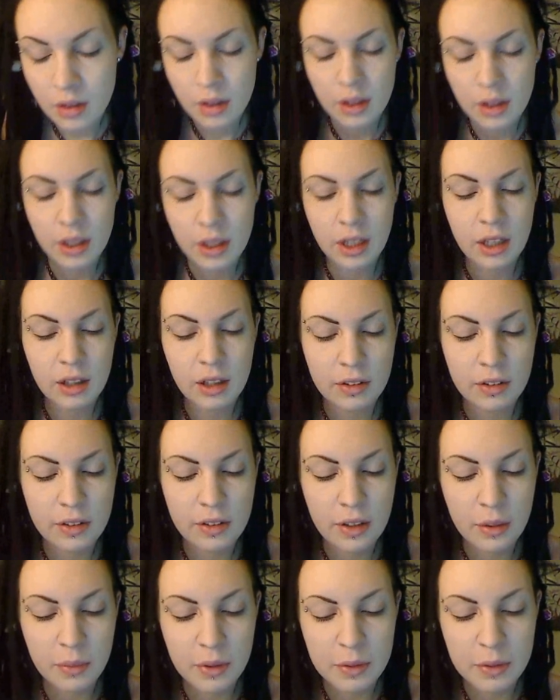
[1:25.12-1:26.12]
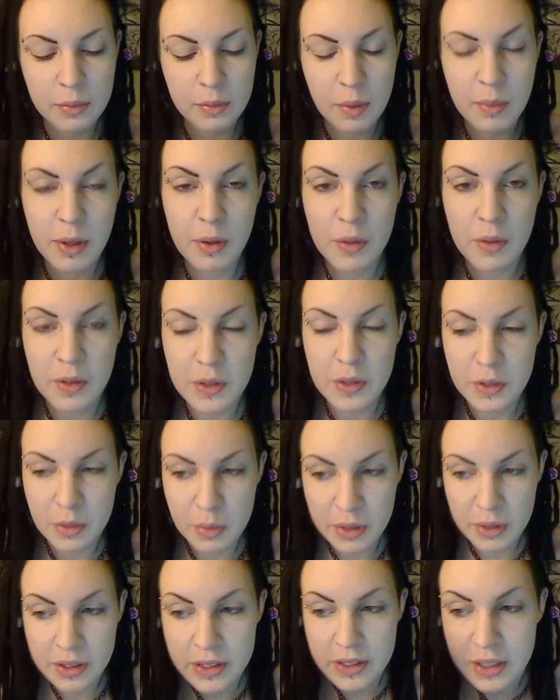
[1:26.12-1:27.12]
and I look dumb because my mouth is
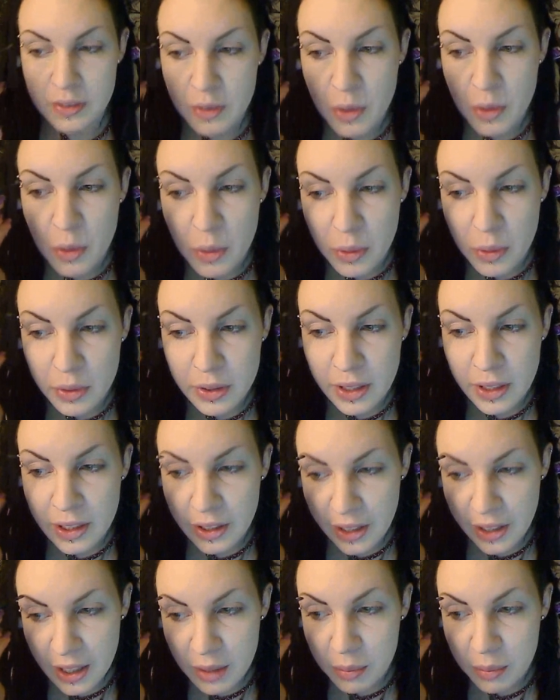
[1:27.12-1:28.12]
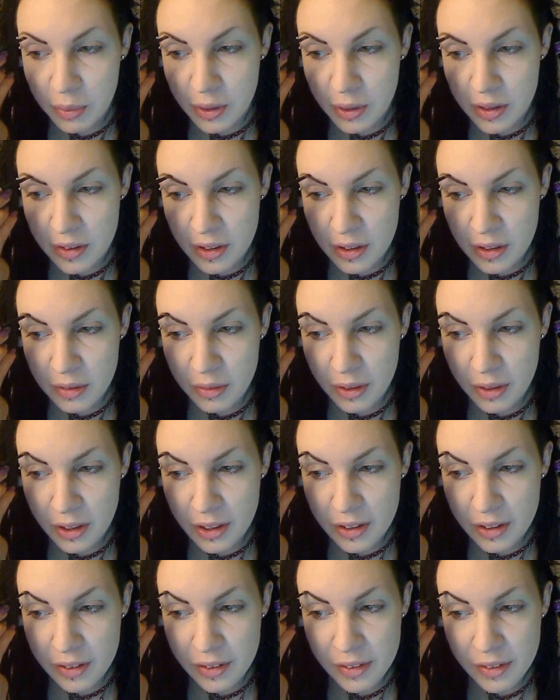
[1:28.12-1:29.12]
open because I'm cold and I can't breathe anywhere
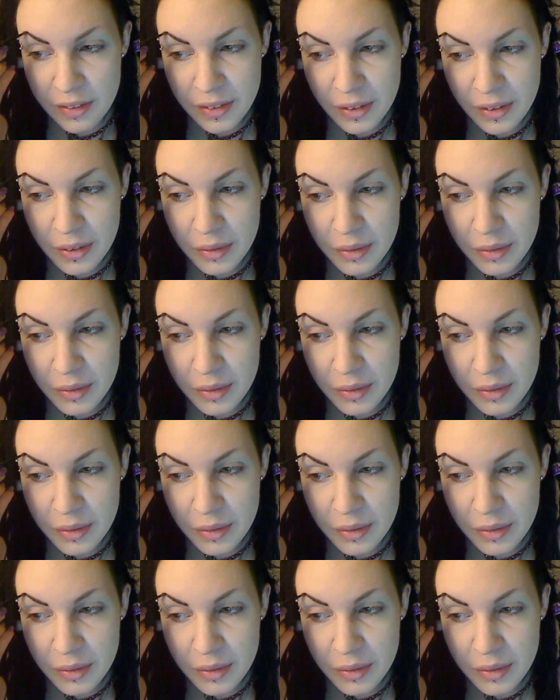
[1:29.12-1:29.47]
else. So